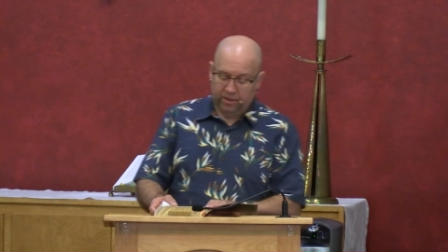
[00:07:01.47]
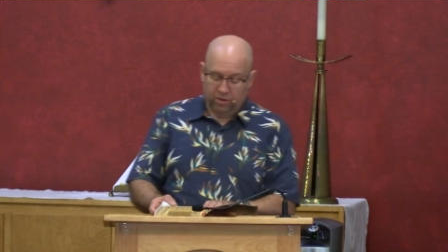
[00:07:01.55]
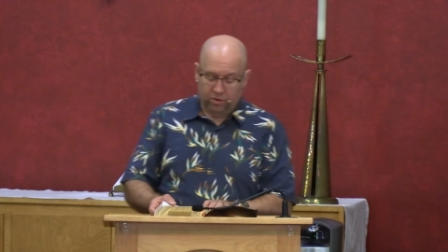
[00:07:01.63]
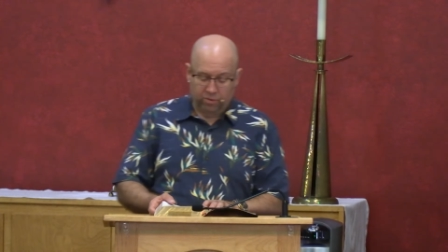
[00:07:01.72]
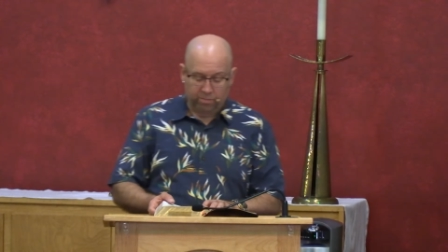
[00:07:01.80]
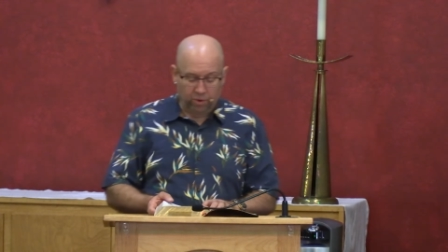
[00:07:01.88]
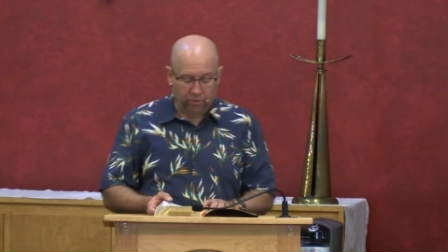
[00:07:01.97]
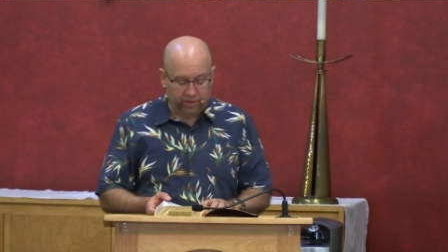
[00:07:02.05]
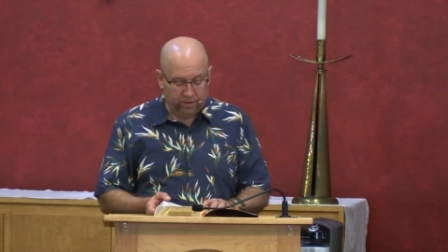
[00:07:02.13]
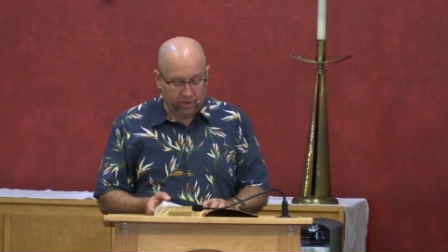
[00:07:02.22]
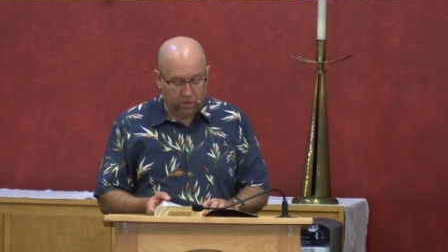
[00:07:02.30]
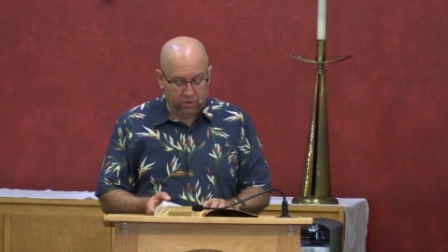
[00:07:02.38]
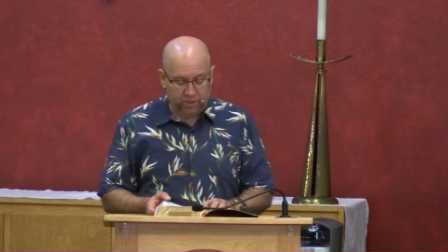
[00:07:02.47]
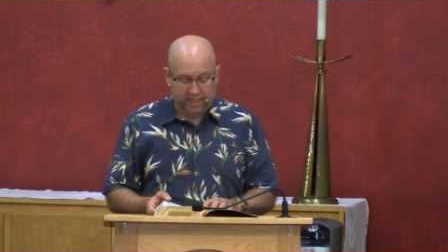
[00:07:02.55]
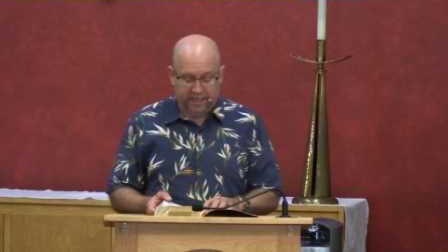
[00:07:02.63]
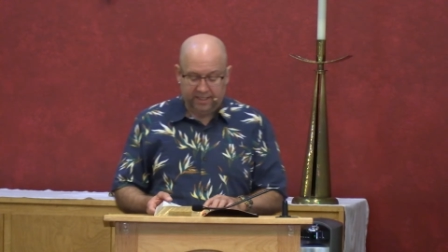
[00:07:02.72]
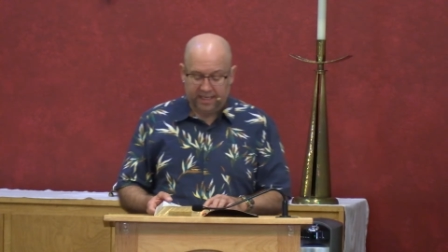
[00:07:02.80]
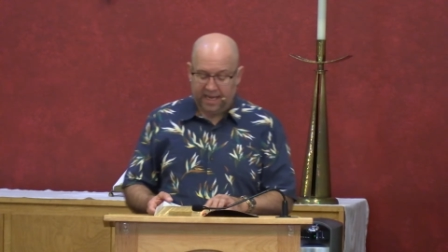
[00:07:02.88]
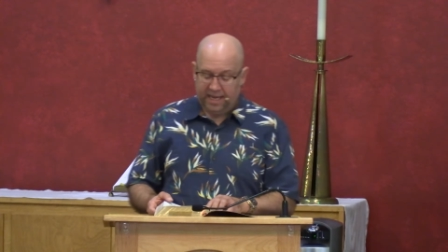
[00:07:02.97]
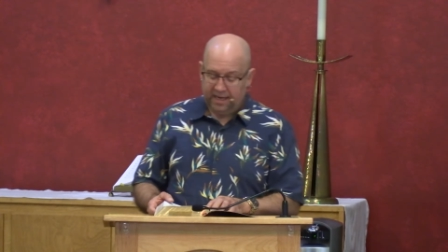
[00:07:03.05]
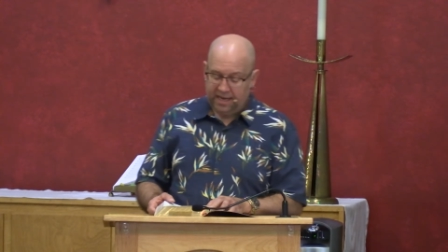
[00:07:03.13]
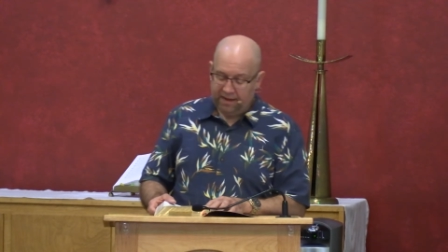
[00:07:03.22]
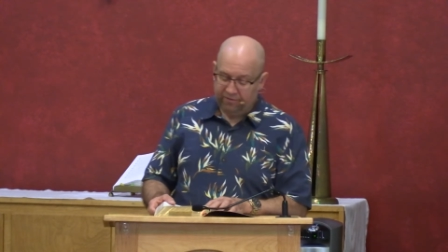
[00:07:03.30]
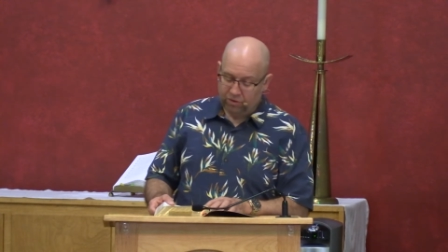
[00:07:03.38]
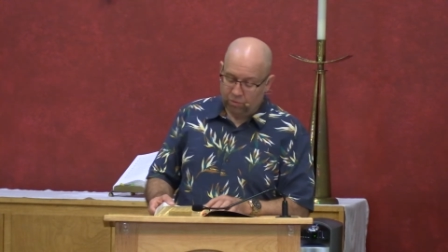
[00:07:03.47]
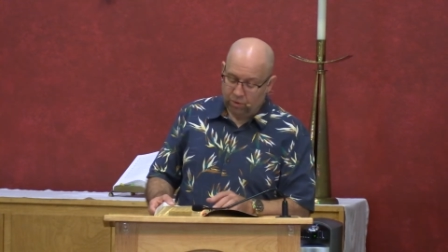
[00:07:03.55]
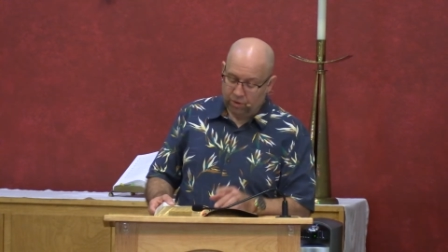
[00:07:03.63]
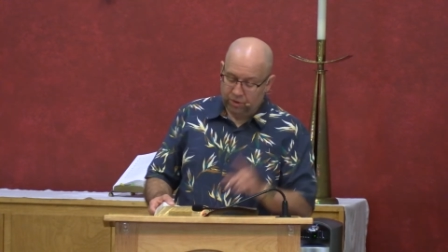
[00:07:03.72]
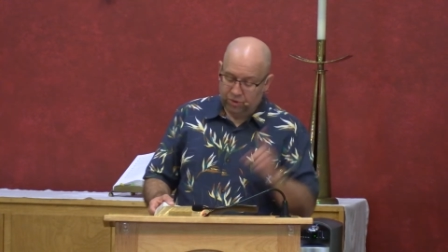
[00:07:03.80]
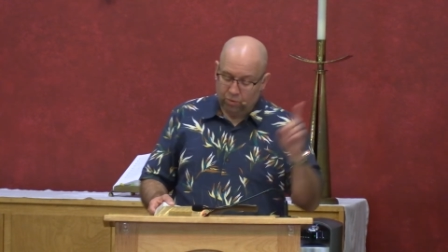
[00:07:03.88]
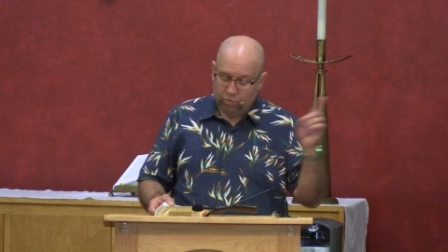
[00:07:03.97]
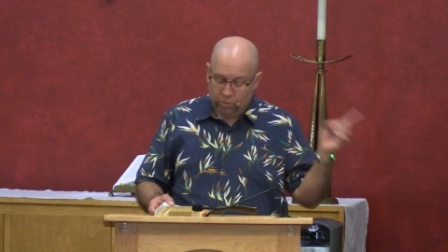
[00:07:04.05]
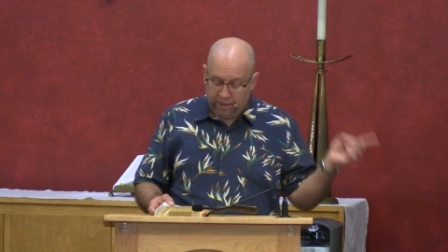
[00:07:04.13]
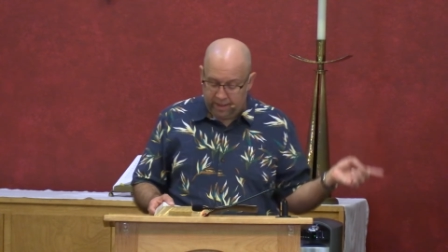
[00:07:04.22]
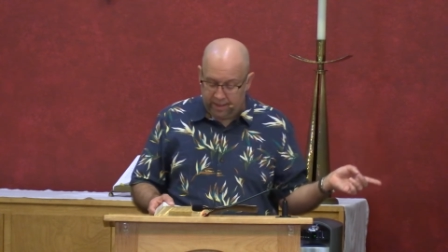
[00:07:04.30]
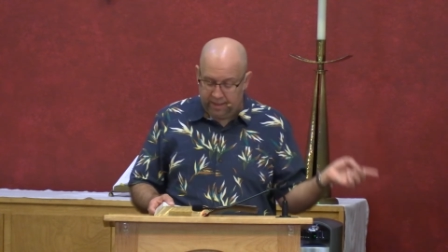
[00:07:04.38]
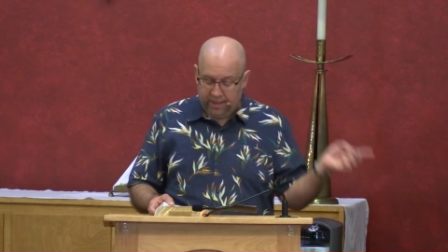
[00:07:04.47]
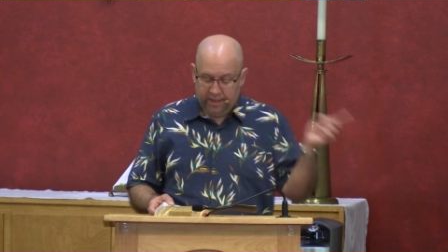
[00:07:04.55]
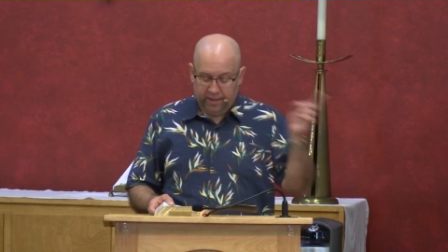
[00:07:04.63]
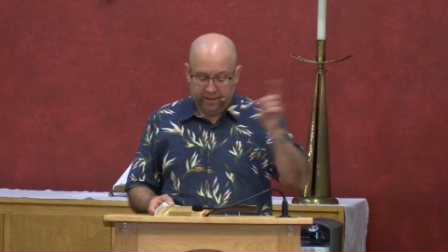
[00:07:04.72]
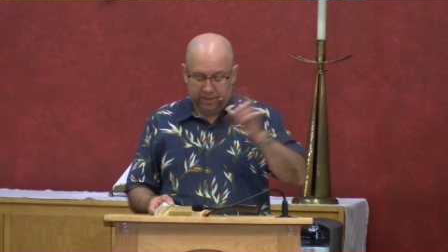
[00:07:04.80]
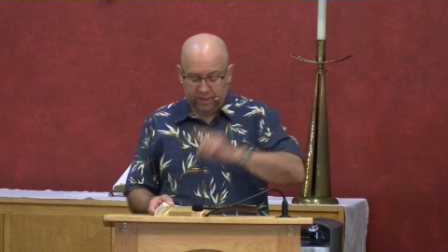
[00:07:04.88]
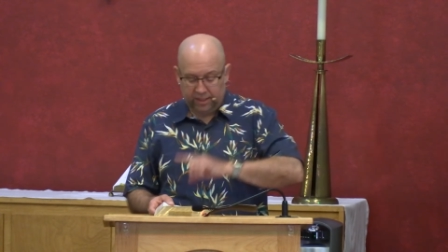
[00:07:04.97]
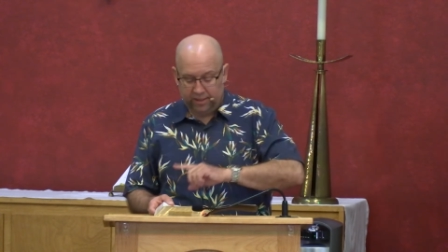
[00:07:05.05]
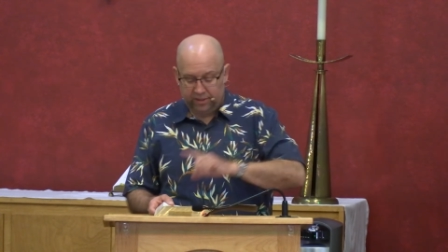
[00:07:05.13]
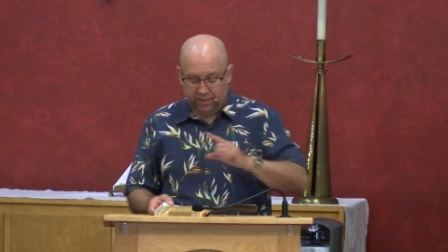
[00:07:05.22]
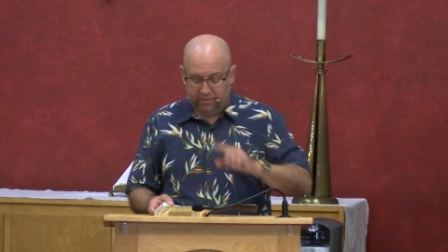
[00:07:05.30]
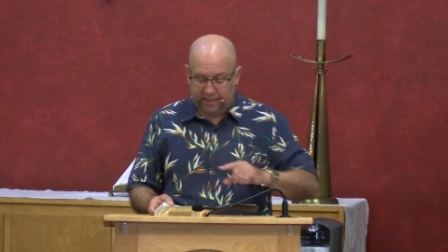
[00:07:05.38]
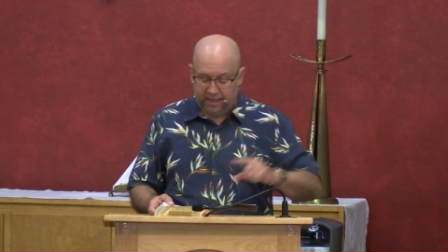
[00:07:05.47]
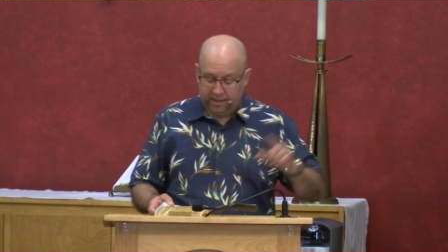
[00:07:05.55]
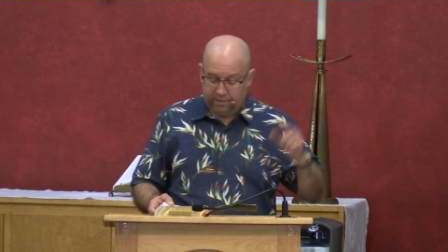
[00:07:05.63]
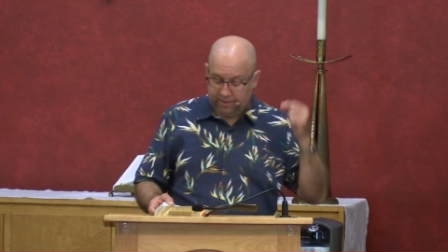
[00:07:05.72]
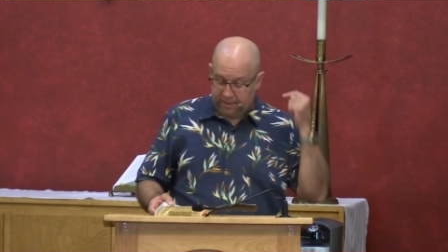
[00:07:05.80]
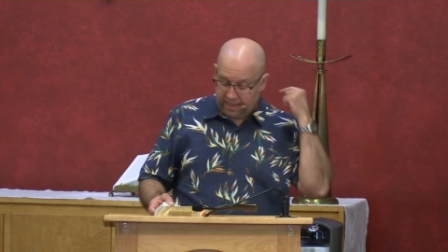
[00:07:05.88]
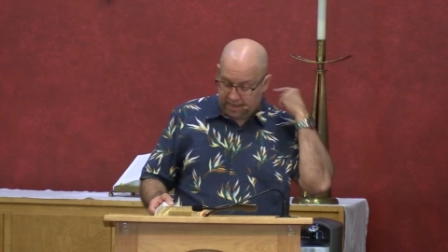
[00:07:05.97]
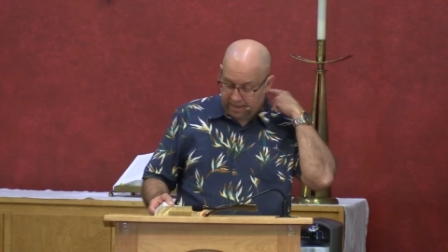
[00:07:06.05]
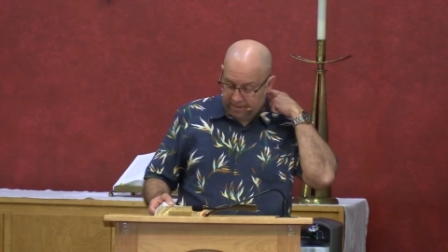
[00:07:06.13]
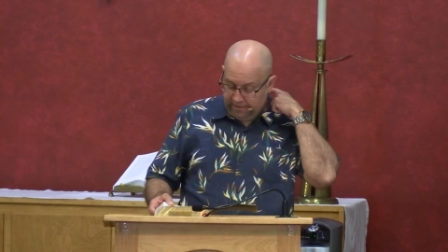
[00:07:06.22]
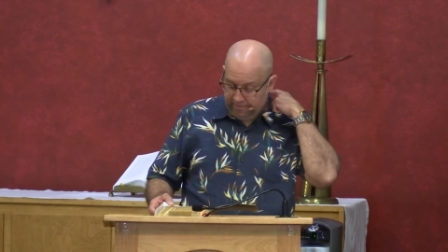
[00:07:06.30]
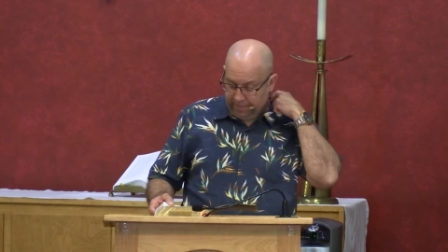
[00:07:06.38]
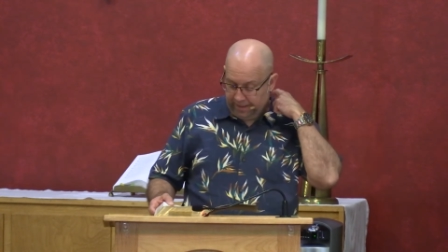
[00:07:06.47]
the earth both in those days and afterwards when the sons of God